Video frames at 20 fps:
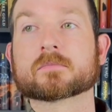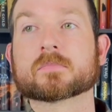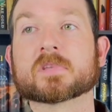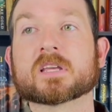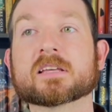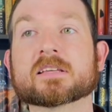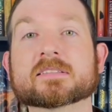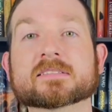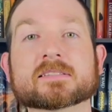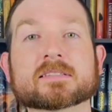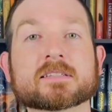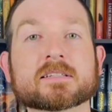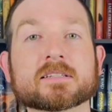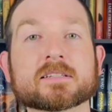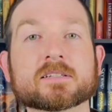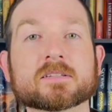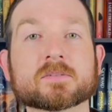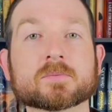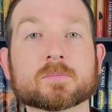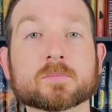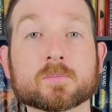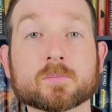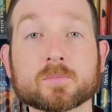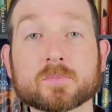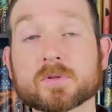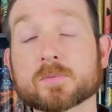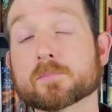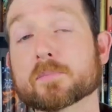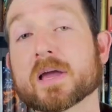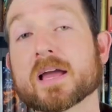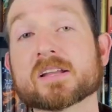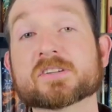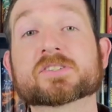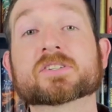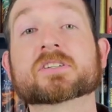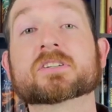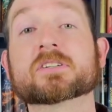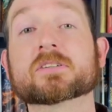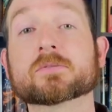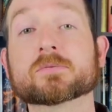is the
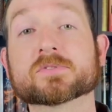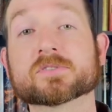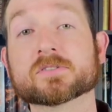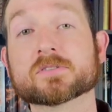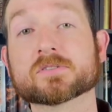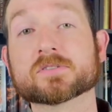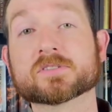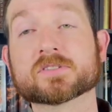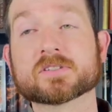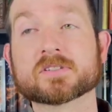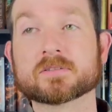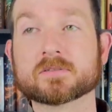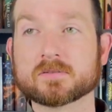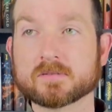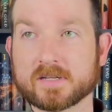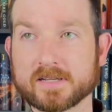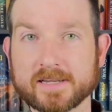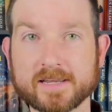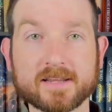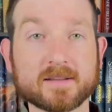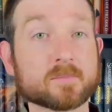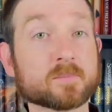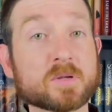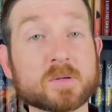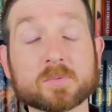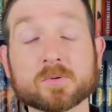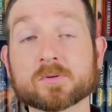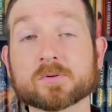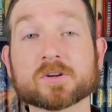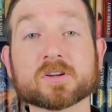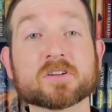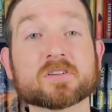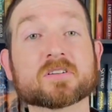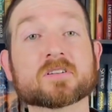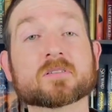magic users. Again, people who can